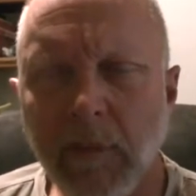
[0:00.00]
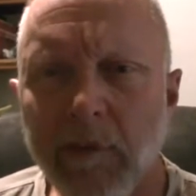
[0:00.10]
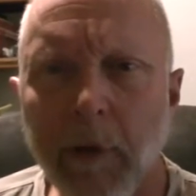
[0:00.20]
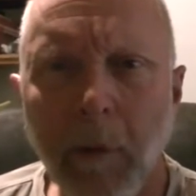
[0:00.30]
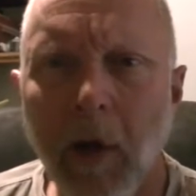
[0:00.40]

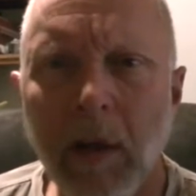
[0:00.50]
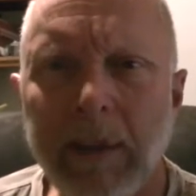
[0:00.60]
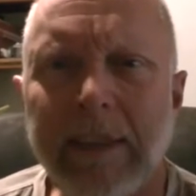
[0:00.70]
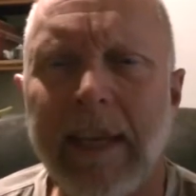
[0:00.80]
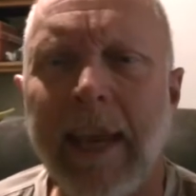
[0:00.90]
from all
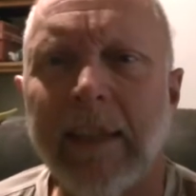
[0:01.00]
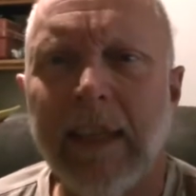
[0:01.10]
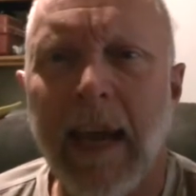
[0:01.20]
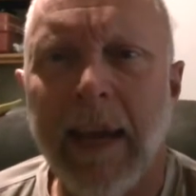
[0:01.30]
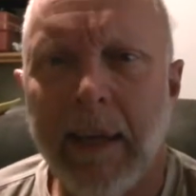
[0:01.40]
this
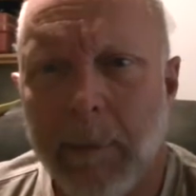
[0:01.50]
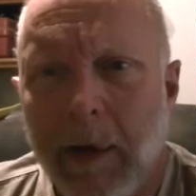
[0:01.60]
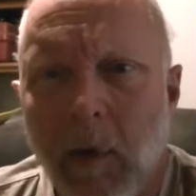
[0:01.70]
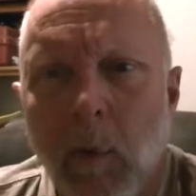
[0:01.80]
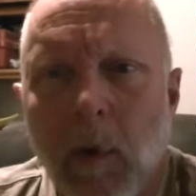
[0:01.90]
anxiety
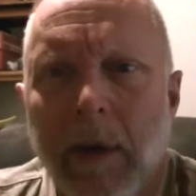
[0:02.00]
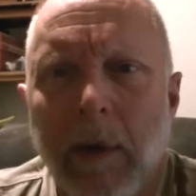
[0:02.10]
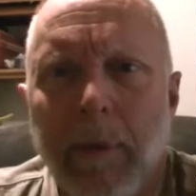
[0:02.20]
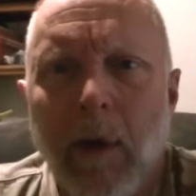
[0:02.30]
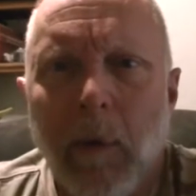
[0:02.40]
about
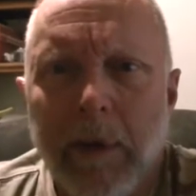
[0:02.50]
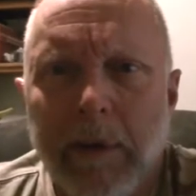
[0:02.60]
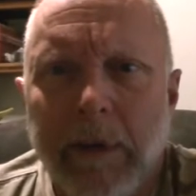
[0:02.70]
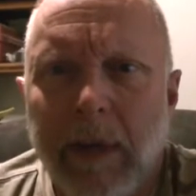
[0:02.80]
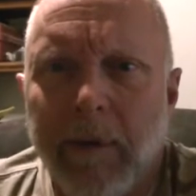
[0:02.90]
worrying about
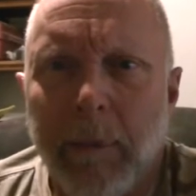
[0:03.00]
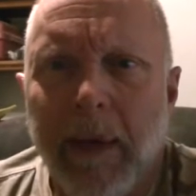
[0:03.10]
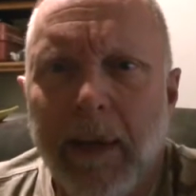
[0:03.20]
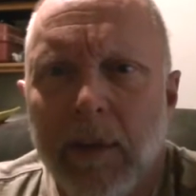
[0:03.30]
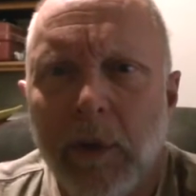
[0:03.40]
whether Kevin
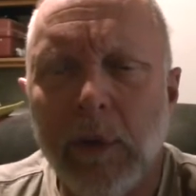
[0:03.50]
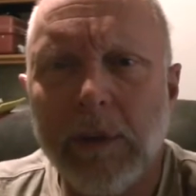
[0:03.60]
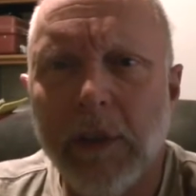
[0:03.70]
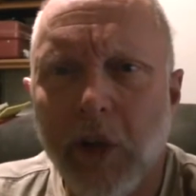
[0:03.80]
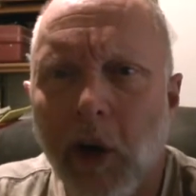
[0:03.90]
Bacon
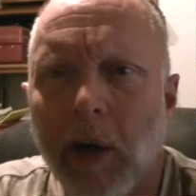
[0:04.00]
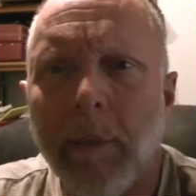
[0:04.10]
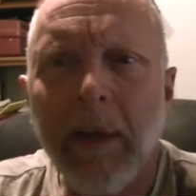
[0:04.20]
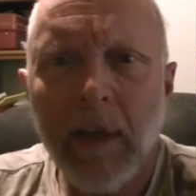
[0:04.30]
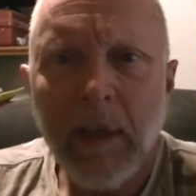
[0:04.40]
used the
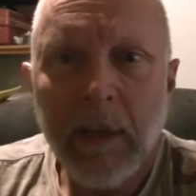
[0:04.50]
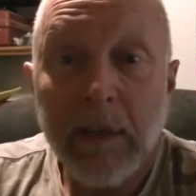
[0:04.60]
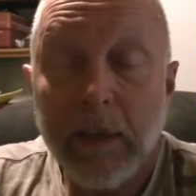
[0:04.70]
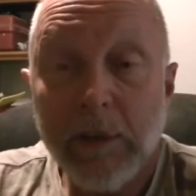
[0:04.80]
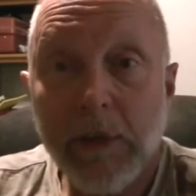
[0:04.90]
term
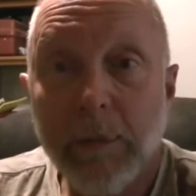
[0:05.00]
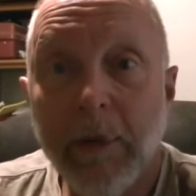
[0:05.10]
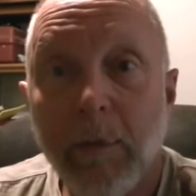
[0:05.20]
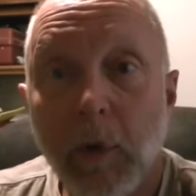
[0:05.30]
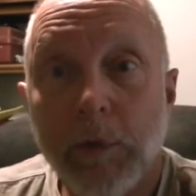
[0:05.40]
that should
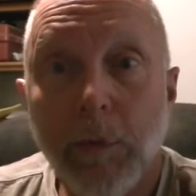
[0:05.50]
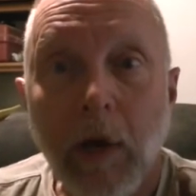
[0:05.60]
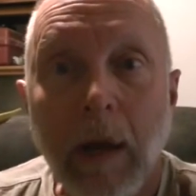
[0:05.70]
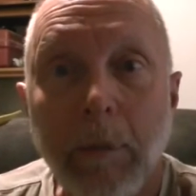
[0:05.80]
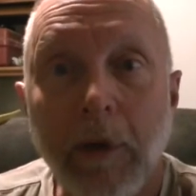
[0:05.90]
be most
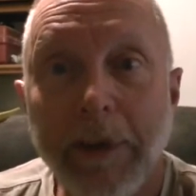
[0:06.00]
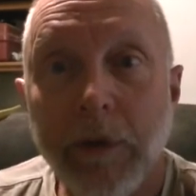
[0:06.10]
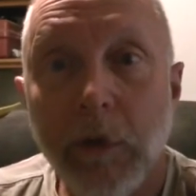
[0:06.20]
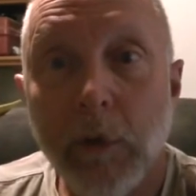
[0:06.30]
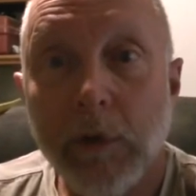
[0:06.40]
properly
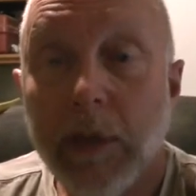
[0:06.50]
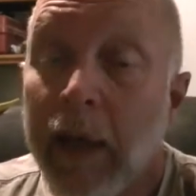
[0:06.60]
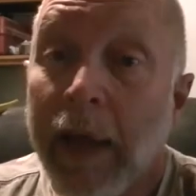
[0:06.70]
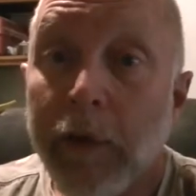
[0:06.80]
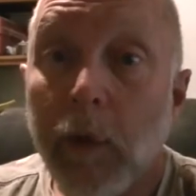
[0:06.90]
used.
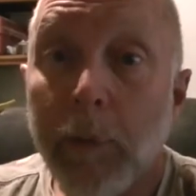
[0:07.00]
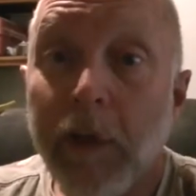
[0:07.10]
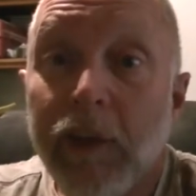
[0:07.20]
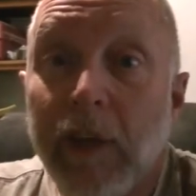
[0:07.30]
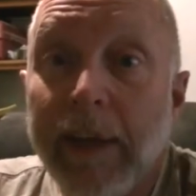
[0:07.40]
And I do
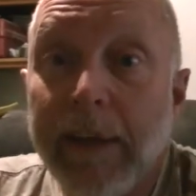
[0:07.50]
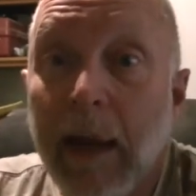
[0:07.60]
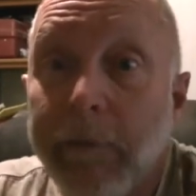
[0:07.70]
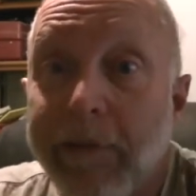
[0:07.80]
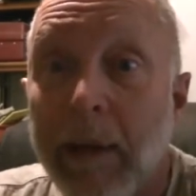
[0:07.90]
appreciate
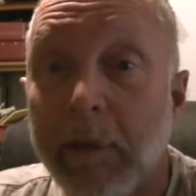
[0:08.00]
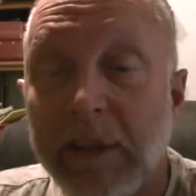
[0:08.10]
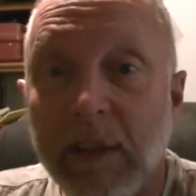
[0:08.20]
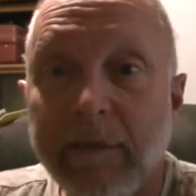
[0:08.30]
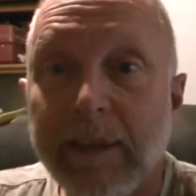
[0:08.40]
that I'm
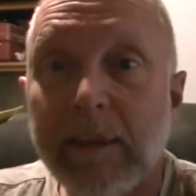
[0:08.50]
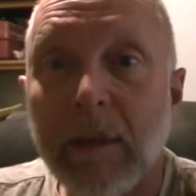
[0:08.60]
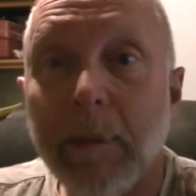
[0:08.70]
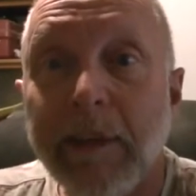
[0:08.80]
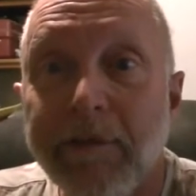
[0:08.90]
famous enough that
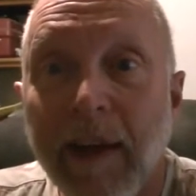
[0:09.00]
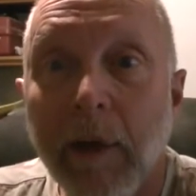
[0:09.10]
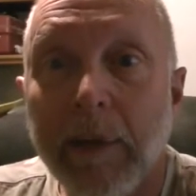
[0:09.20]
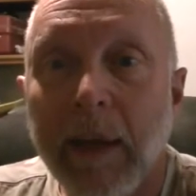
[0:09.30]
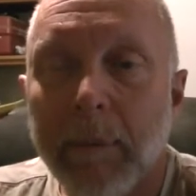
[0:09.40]
somebody
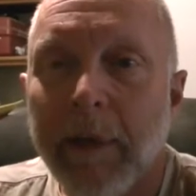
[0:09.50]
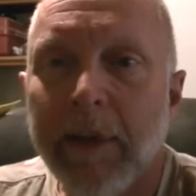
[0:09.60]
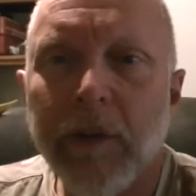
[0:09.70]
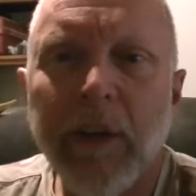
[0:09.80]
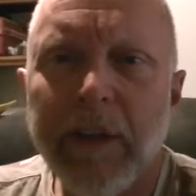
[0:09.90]
found that, but
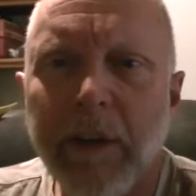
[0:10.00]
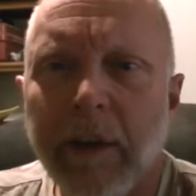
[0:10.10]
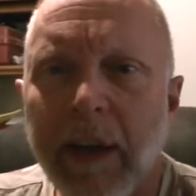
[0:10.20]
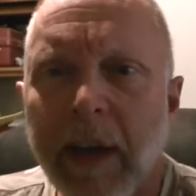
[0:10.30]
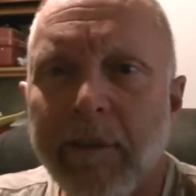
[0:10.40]
it took a
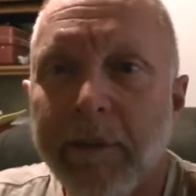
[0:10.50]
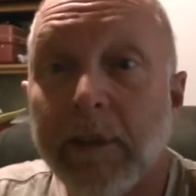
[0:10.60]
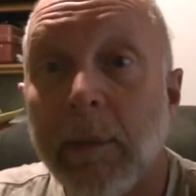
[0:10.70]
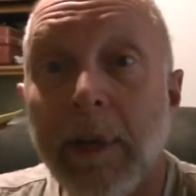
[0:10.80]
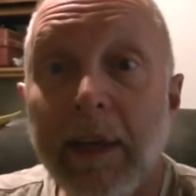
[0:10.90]
year and a half for
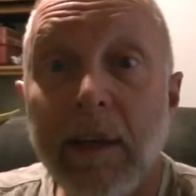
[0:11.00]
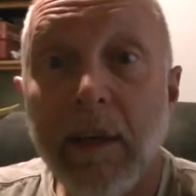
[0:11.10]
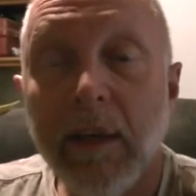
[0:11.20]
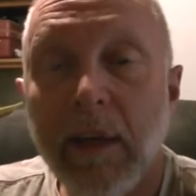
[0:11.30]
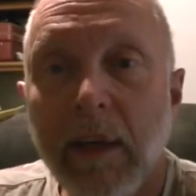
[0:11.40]
somebody
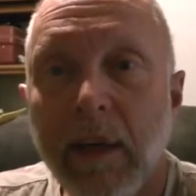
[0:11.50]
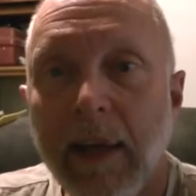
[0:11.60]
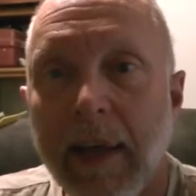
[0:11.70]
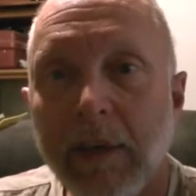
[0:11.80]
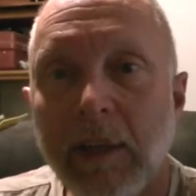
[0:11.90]

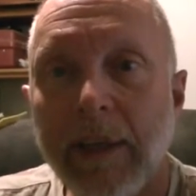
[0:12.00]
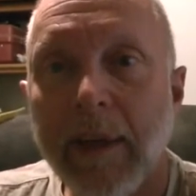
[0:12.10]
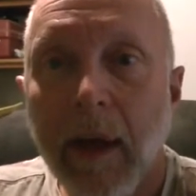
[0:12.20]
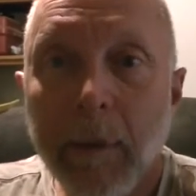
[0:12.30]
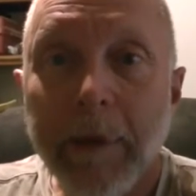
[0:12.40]
to actually
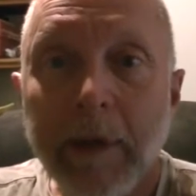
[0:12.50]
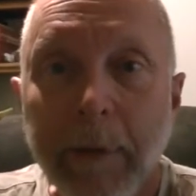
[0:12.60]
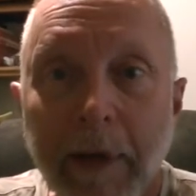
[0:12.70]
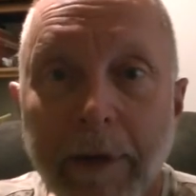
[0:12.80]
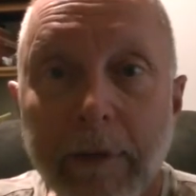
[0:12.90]
comment about